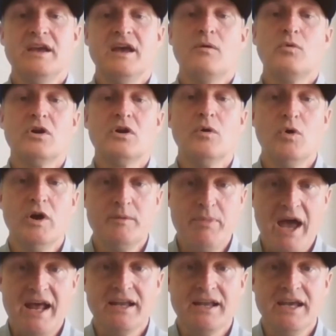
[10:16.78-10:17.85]
Yeah, we're a wood
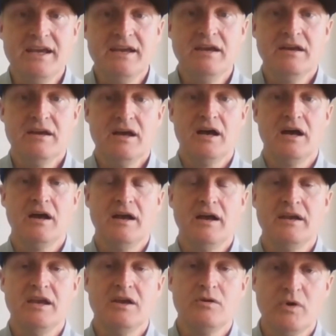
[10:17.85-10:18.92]
bat league.
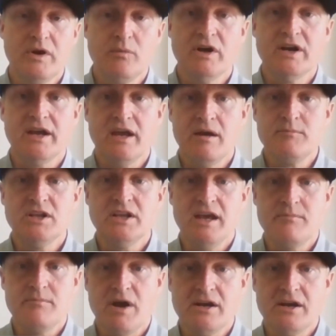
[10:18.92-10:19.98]
Again, we want to
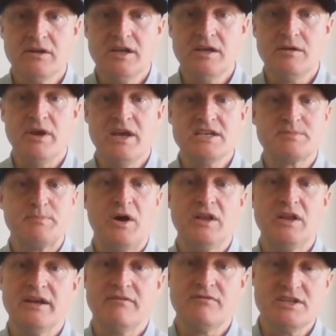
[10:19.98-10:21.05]
emulate minor league
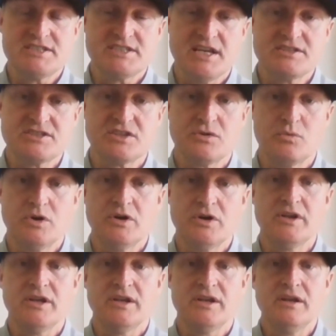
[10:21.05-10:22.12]
baseball in every sense of the
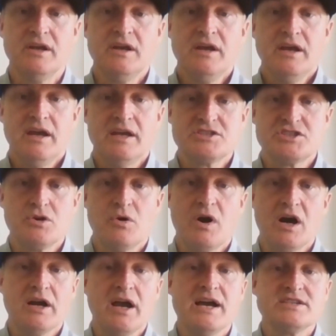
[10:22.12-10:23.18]
word, and so
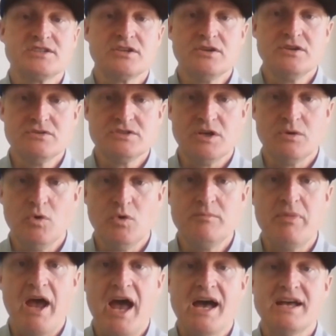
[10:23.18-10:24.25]
our guys are using
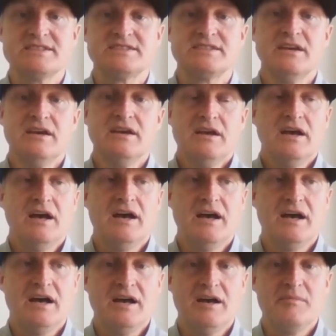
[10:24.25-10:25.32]
wood bats.
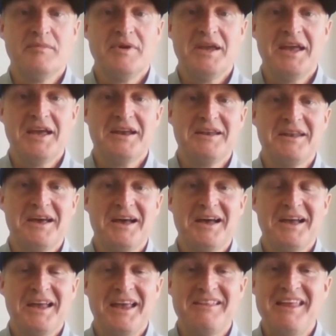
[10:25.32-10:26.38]
And
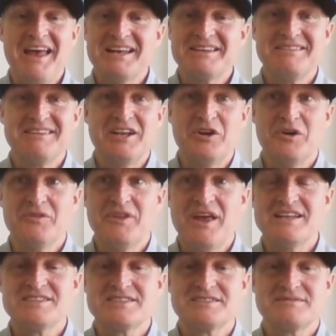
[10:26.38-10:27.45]
that,
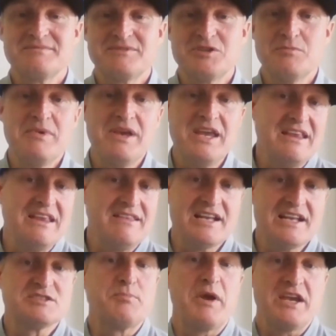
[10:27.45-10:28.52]
that's, to me,
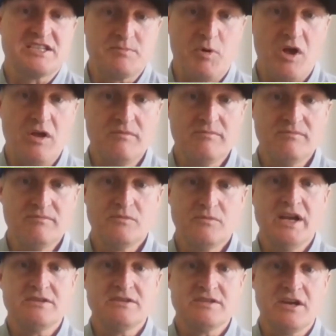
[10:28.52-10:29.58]
that's baseball,
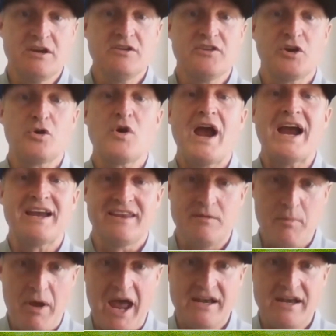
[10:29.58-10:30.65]
right? To hear the crack of
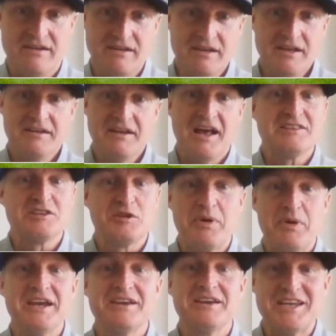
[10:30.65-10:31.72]
the bat, not the
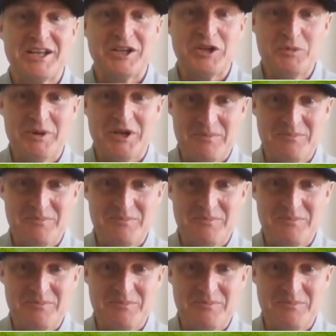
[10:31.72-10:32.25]
ping of the aluminum.